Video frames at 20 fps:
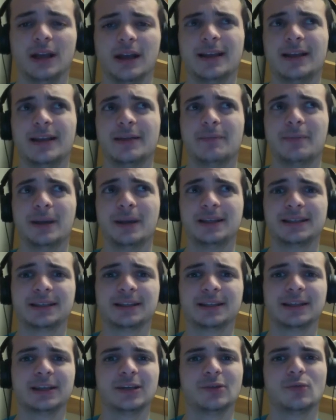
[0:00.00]

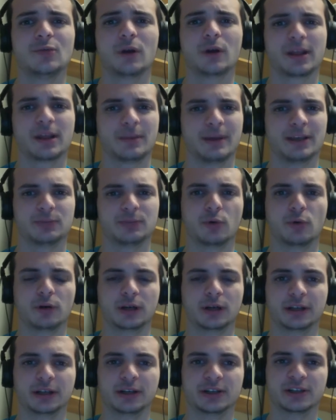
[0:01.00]
basically one of the best board
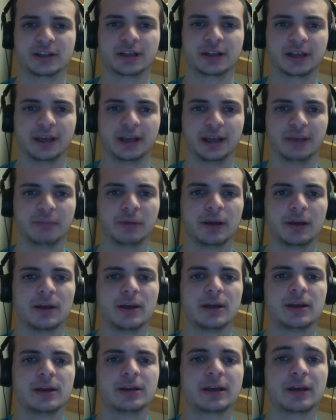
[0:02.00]
clears in the game.
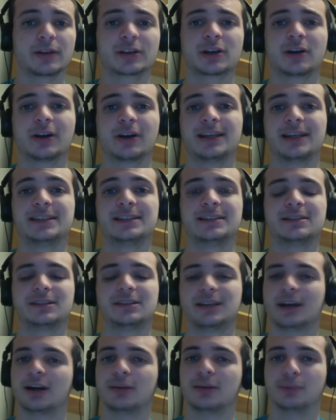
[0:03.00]
Now this card is
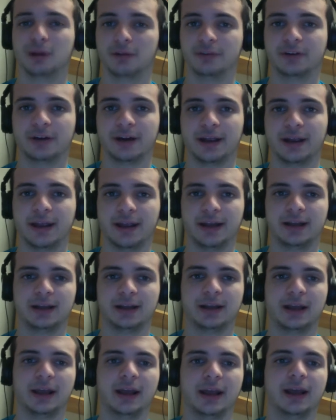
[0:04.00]
terrible if you're ahead,
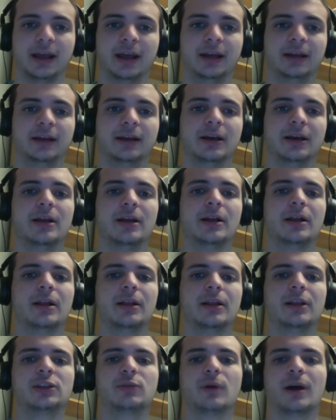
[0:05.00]
and
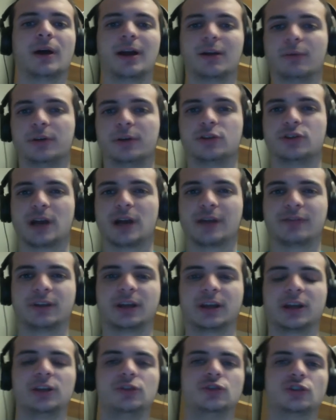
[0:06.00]
that's why when you're drafting
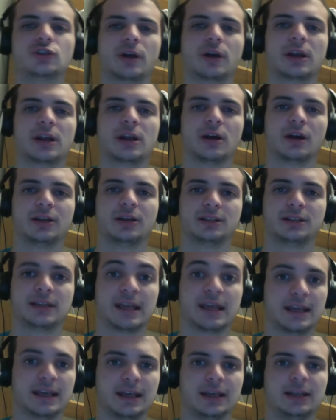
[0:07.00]
it, you try to not
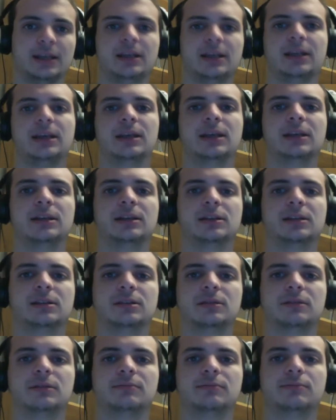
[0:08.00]
take it in
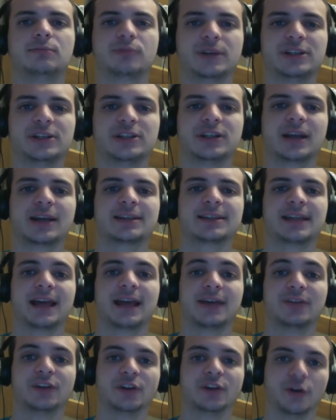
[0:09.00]
priest decks that
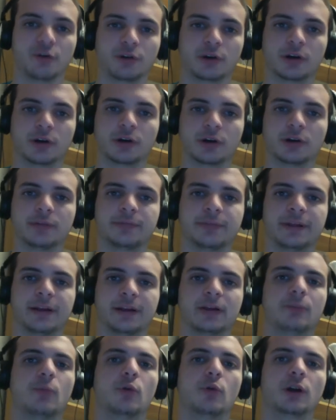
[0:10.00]
have a low curve, that are
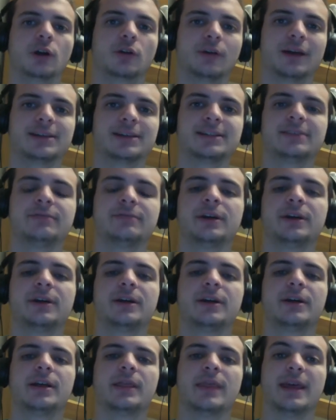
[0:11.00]
more aggressive,
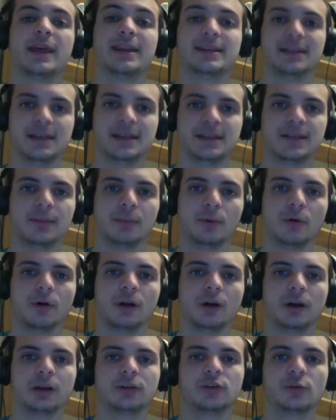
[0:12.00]
that need the
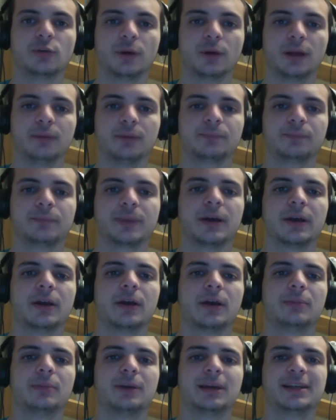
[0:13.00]
board to win.
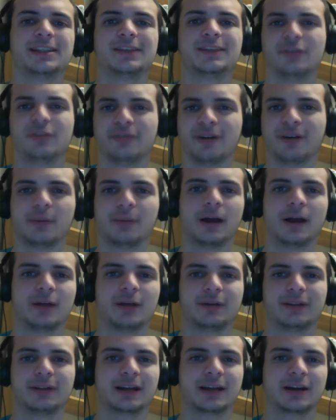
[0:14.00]
Because if you fall behind
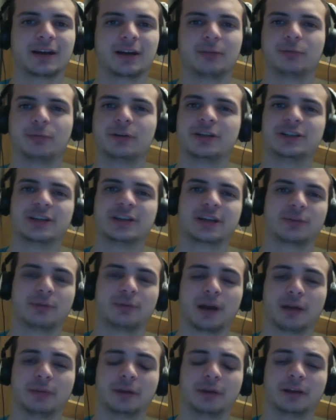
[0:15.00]
with that kind of priest deck, you're
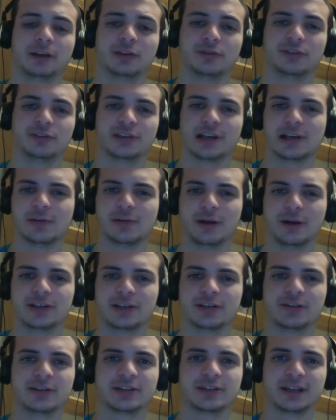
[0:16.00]
probably going to lose anyway,
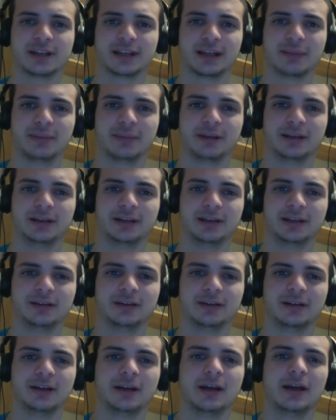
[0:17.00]
so it's not that big a deal.
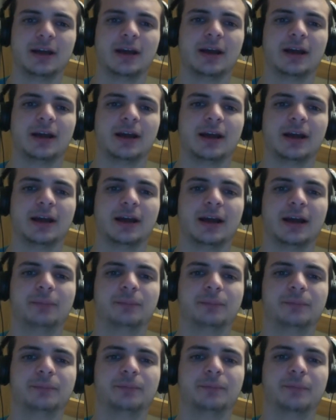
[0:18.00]

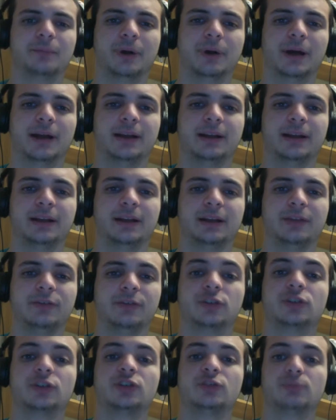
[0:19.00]
But if
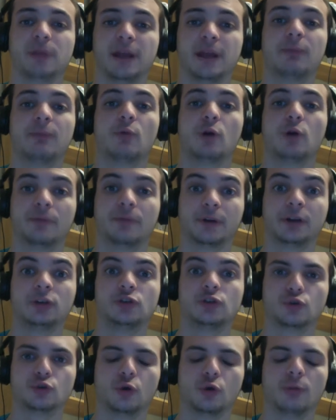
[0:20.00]
you're playing more of a
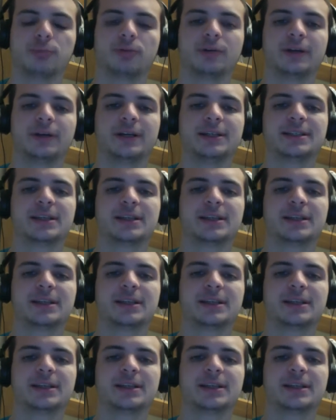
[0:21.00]
control priest,